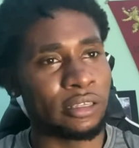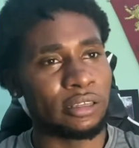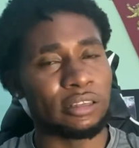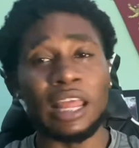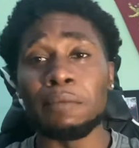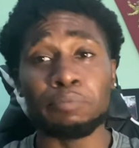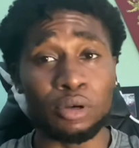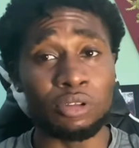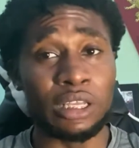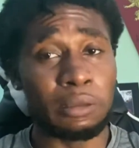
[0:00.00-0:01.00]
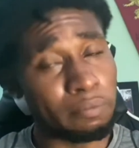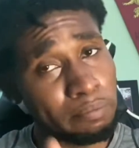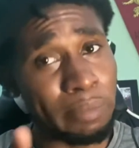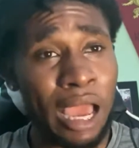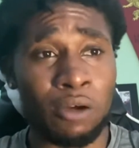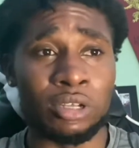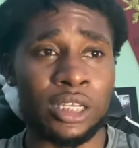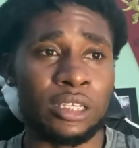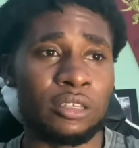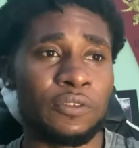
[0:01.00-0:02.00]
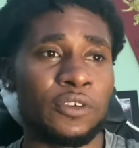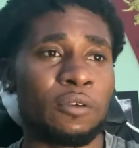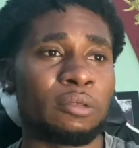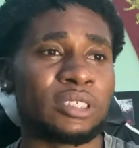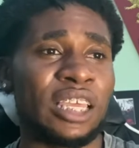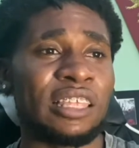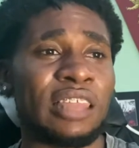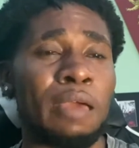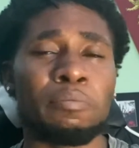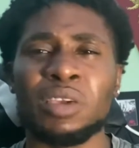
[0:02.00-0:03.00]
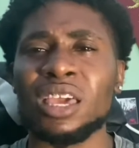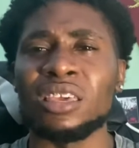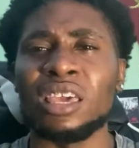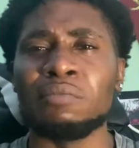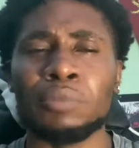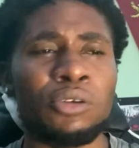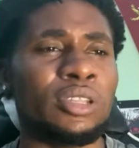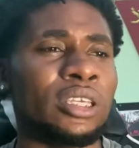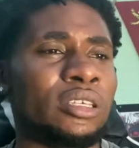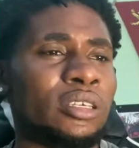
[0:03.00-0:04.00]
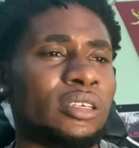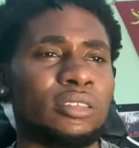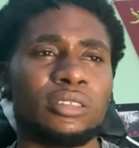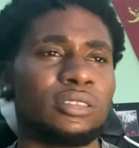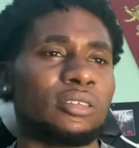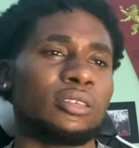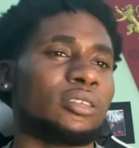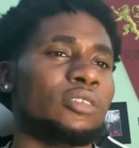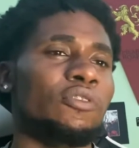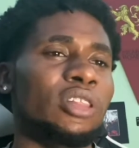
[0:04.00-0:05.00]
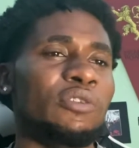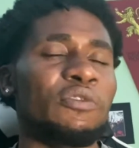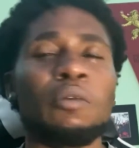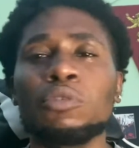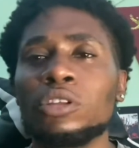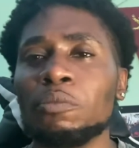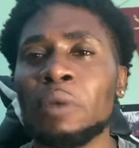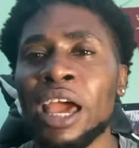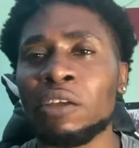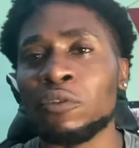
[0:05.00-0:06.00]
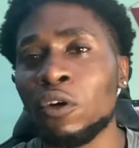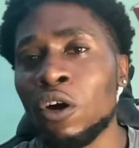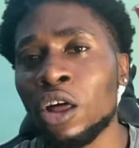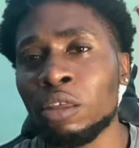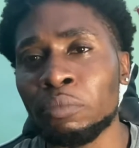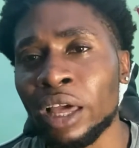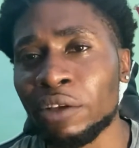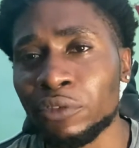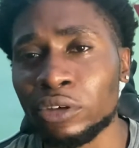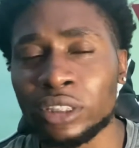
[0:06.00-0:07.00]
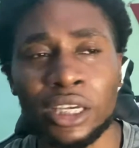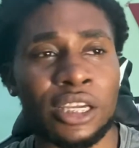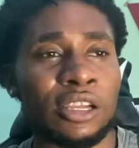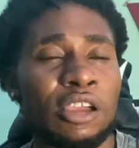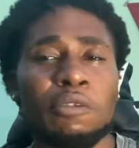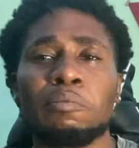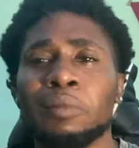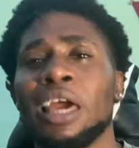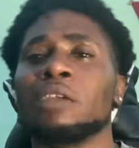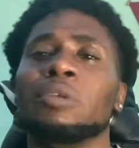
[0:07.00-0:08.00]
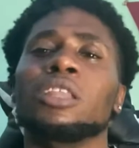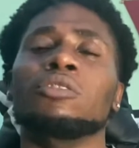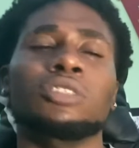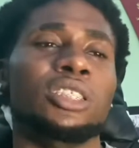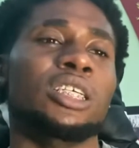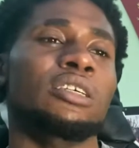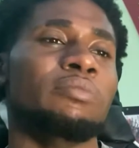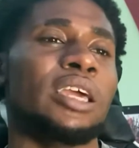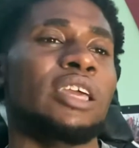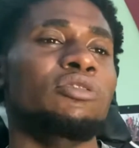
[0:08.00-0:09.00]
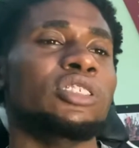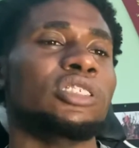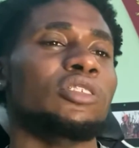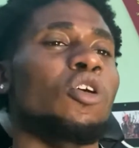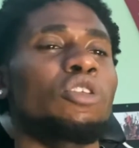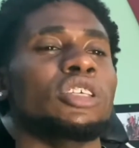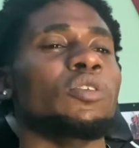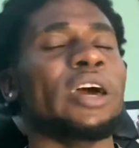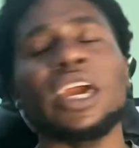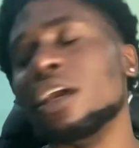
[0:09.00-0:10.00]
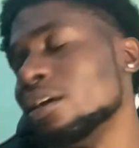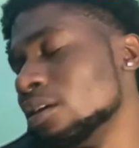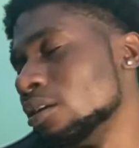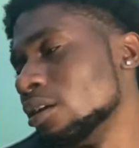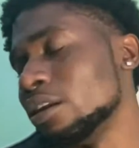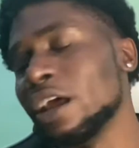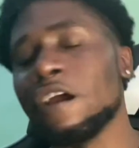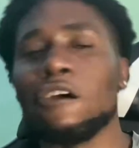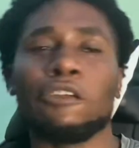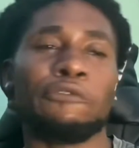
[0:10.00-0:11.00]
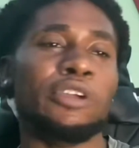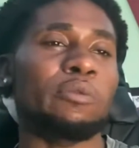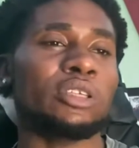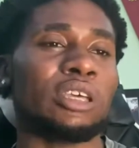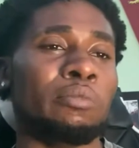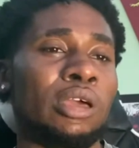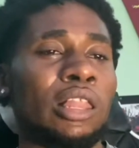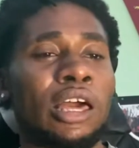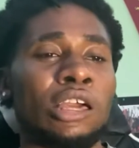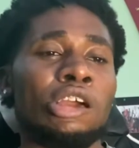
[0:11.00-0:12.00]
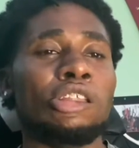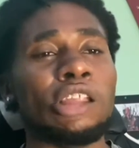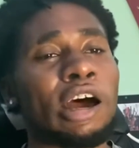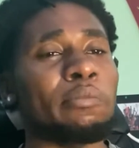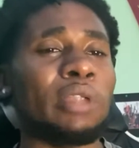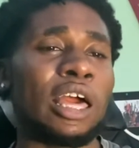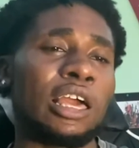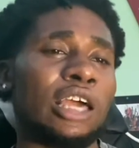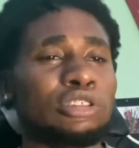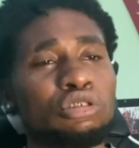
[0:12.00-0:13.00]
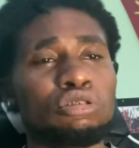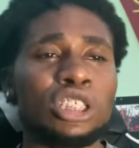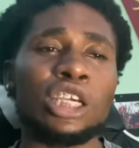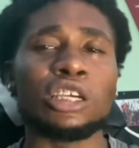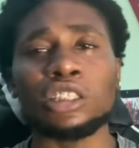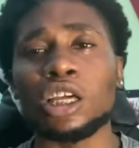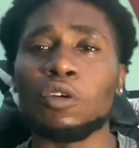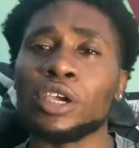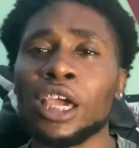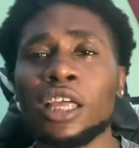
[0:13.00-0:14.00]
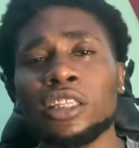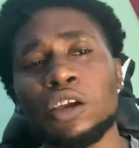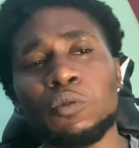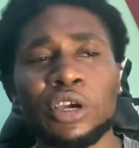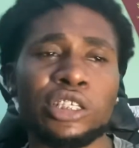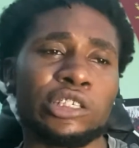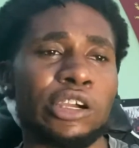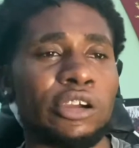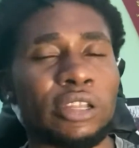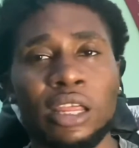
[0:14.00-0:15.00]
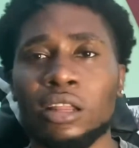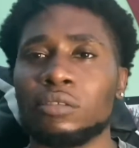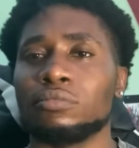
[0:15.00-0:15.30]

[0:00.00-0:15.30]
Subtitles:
Not booty, body. You feel what I'm saying? That pancake booty. You really fumbled the bag for all the black folks out here. Black men don't cheat, man. You just sold us away. Now the females gonna be like, nah, black guys do cheat because look what Ken did with his girl.